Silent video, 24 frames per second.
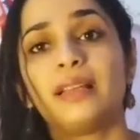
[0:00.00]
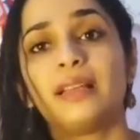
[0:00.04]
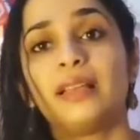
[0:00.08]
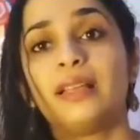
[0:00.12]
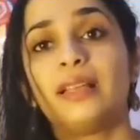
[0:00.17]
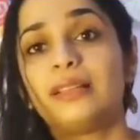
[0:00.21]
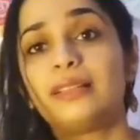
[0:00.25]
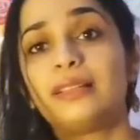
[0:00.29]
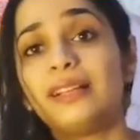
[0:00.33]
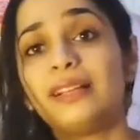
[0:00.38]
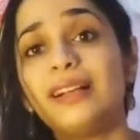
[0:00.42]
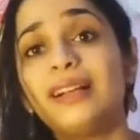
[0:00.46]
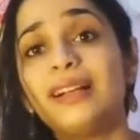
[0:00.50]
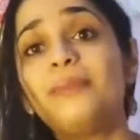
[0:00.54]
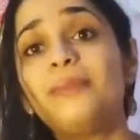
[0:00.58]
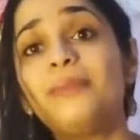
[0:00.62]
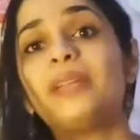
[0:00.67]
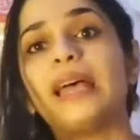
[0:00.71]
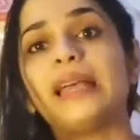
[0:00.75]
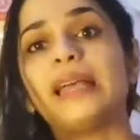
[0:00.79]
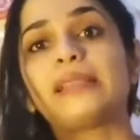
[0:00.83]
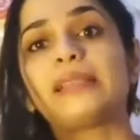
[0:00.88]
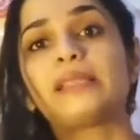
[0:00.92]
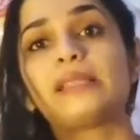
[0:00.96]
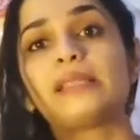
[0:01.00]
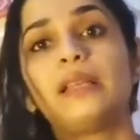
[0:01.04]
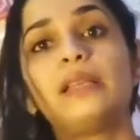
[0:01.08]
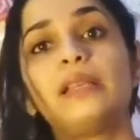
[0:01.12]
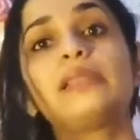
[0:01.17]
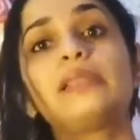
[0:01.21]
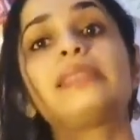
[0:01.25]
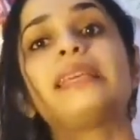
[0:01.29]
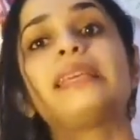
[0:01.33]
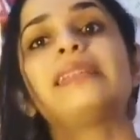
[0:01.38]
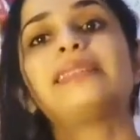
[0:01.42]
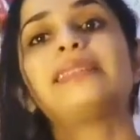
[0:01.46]
termed as
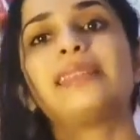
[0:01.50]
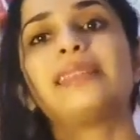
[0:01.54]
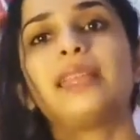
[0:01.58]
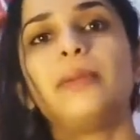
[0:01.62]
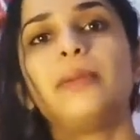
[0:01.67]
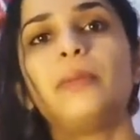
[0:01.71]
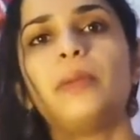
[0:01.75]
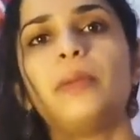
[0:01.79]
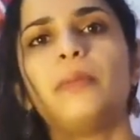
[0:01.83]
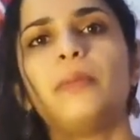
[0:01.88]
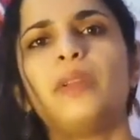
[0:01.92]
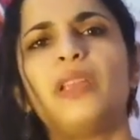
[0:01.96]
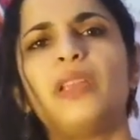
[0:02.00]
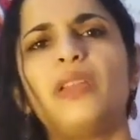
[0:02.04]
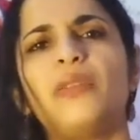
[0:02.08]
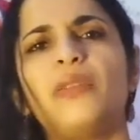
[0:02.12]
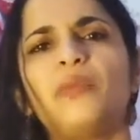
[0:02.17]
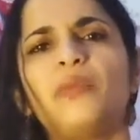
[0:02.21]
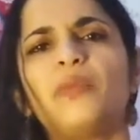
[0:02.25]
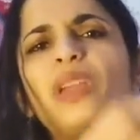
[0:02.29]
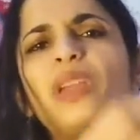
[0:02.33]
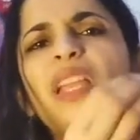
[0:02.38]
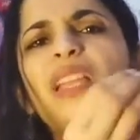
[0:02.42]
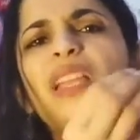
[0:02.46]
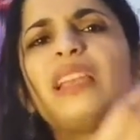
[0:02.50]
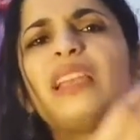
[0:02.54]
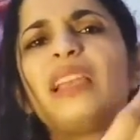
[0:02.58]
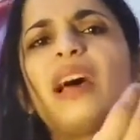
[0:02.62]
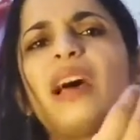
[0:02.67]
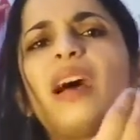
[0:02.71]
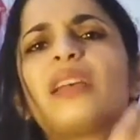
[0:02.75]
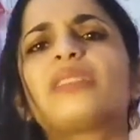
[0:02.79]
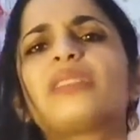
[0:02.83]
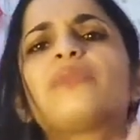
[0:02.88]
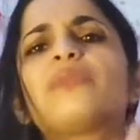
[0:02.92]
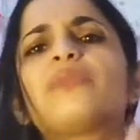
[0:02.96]
sensory memory. It
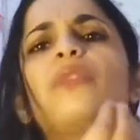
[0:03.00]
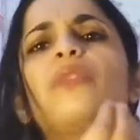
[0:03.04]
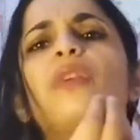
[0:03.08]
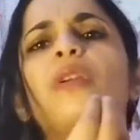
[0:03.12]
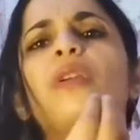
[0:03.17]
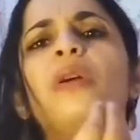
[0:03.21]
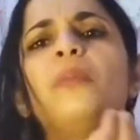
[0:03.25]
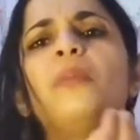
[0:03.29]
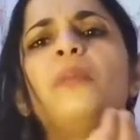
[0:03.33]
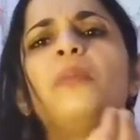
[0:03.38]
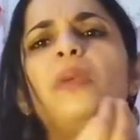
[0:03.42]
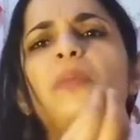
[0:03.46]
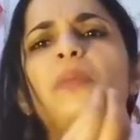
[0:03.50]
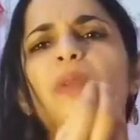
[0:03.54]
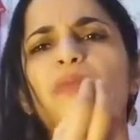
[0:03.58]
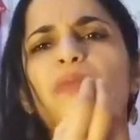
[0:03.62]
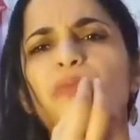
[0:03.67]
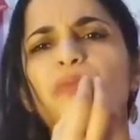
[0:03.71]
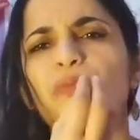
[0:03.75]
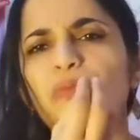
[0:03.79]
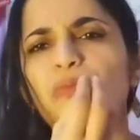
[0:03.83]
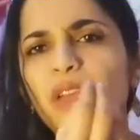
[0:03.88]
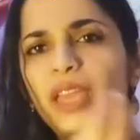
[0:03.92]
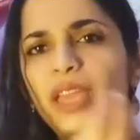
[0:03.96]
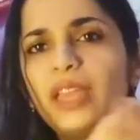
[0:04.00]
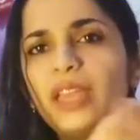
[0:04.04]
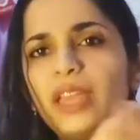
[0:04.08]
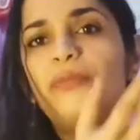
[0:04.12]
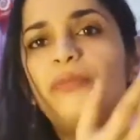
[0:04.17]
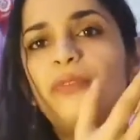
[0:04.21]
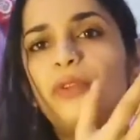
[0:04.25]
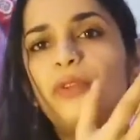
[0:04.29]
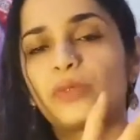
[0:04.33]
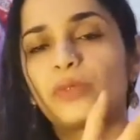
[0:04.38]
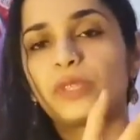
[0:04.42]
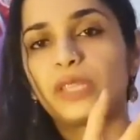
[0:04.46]
lasts for maybe very
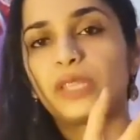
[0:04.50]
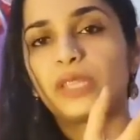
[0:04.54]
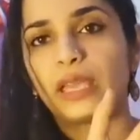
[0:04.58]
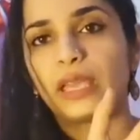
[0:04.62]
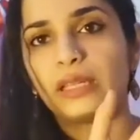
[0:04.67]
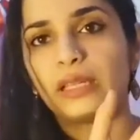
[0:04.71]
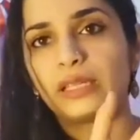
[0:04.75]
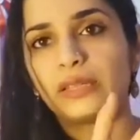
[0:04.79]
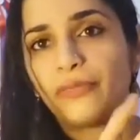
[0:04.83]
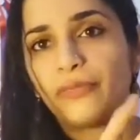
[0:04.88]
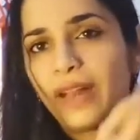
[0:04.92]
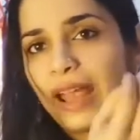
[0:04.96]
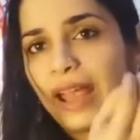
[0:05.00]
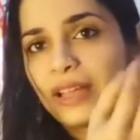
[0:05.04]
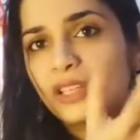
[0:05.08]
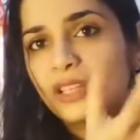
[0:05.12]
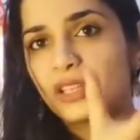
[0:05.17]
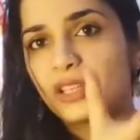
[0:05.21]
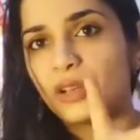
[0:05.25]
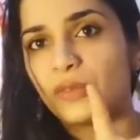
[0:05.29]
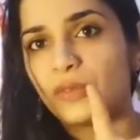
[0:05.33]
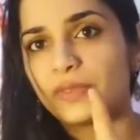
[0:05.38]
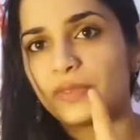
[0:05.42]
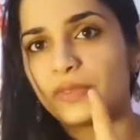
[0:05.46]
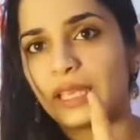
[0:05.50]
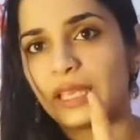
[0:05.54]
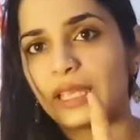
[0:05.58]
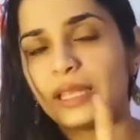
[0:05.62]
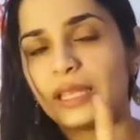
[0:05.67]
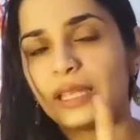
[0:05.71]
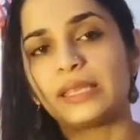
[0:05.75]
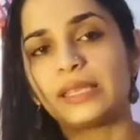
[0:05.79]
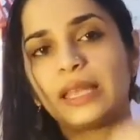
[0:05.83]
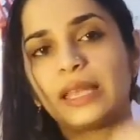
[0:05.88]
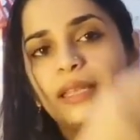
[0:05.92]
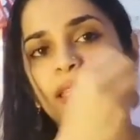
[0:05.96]
few seconds, fraction of
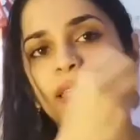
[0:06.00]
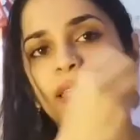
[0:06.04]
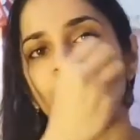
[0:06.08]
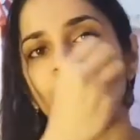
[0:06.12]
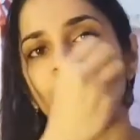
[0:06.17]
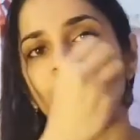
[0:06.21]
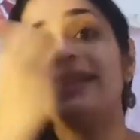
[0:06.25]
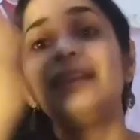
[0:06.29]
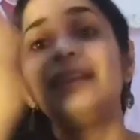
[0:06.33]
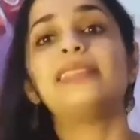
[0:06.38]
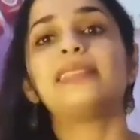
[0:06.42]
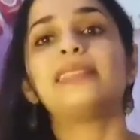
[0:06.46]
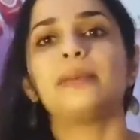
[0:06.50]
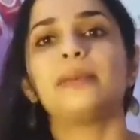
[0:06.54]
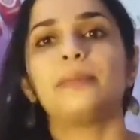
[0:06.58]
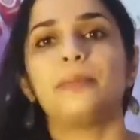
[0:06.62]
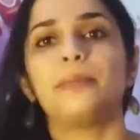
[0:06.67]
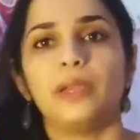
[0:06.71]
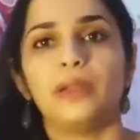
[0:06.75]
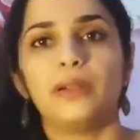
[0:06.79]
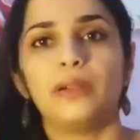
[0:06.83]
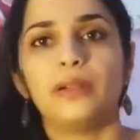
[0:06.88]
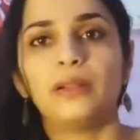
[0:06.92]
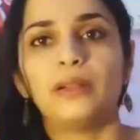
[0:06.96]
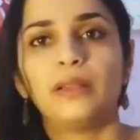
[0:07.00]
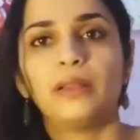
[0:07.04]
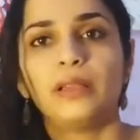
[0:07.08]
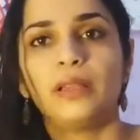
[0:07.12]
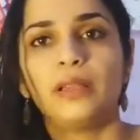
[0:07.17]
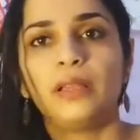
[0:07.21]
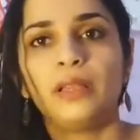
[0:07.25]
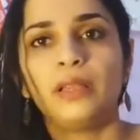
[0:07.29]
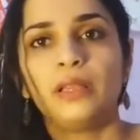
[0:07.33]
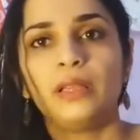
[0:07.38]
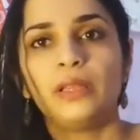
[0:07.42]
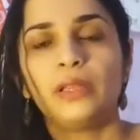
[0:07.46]
seconds, and it disappears.
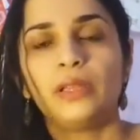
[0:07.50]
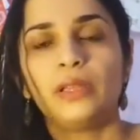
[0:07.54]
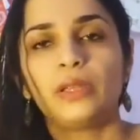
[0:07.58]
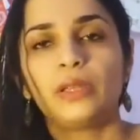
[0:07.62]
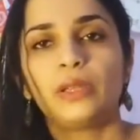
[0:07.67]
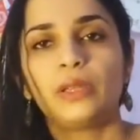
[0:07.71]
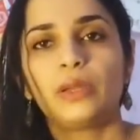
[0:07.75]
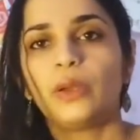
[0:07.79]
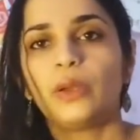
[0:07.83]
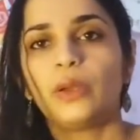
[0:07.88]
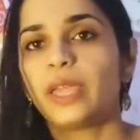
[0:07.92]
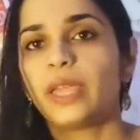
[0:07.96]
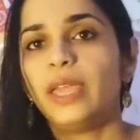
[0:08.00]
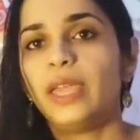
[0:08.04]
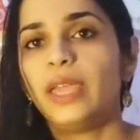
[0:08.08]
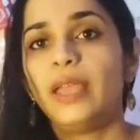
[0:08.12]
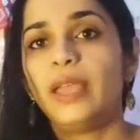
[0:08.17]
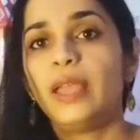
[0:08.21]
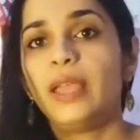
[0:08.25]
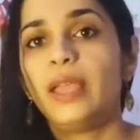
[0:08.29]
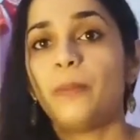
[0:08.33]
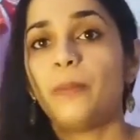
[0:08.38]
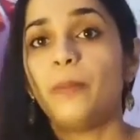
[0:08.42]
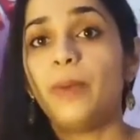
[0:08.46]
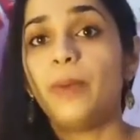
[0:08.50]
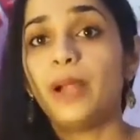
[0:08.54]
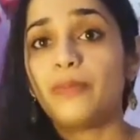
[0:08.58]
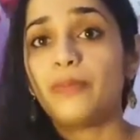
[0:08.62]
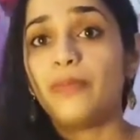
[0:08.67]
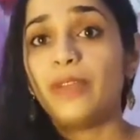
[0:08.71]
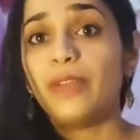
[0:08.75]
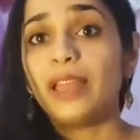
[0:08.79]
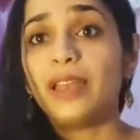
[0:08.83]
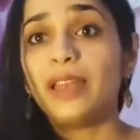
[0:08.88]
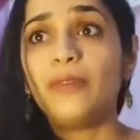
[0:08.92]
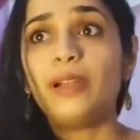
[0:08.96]
Okay, but
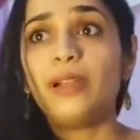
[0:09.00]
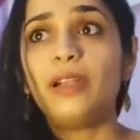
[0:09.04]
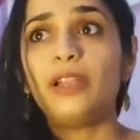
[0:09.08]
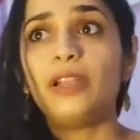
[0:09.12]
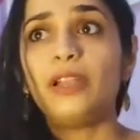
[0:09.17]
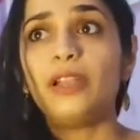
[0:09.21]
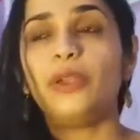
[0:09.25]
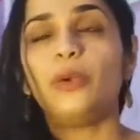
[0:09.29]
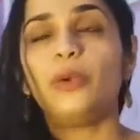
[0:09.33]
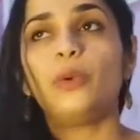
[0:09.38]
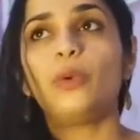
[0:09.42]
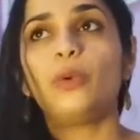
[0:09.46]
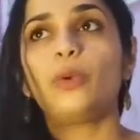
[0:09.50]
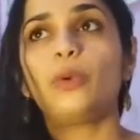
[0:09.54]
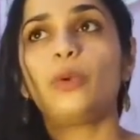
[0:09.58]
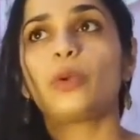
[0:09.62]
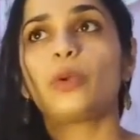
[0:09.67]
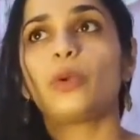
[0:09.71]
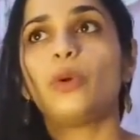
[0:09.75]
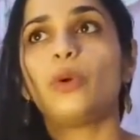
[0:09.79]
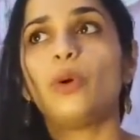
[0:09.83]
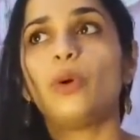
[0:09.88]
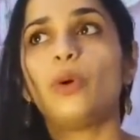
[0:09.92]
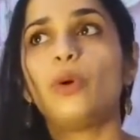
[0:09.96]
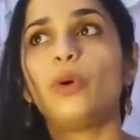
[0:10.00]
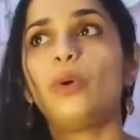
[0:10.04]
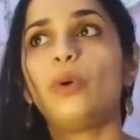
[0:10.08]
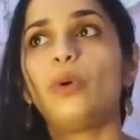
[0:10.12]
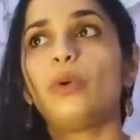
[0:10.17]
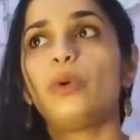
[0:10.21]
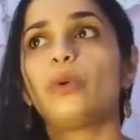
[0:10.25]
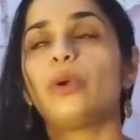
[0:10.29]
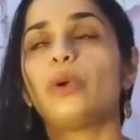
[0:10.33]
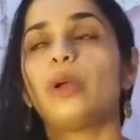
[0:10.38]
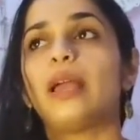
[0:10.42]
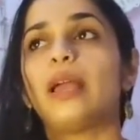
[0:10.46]
whenever you go
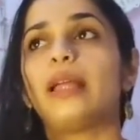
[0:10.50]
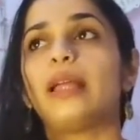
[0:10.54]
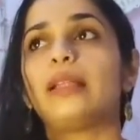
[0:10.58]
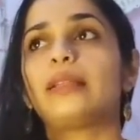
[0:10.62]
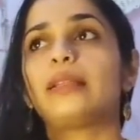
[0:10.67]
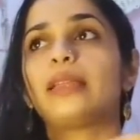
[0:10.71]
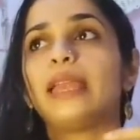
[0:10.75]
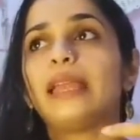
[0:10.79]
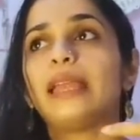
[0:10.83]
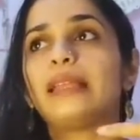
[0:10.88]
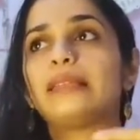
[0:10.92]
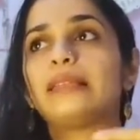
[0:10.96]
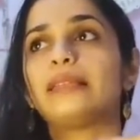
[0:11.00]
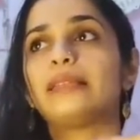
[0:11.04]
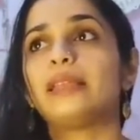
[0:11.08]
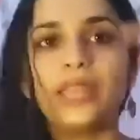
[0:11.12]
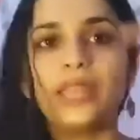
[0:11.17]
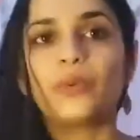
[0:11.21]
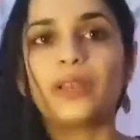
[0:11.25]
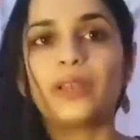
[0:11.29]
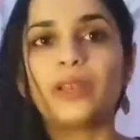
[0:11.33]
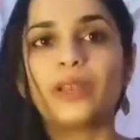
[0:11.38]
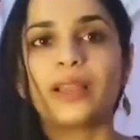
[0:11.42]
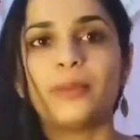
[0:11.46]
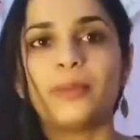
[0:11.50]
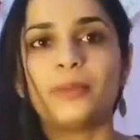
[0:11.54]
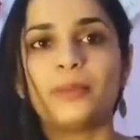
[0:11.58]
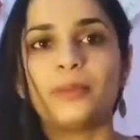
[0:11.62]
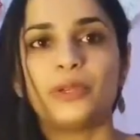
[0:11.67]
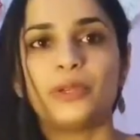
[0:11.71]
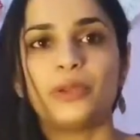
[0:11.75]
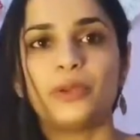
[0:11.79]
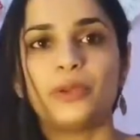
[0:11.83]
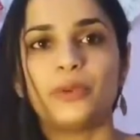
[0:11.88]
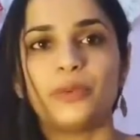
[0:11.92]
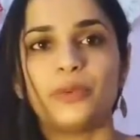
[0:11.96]
and get, it will come
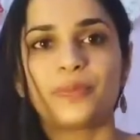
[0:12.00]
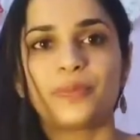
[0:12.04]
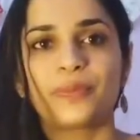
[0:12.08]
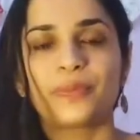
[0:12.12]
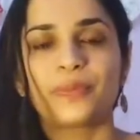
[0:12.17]
to you.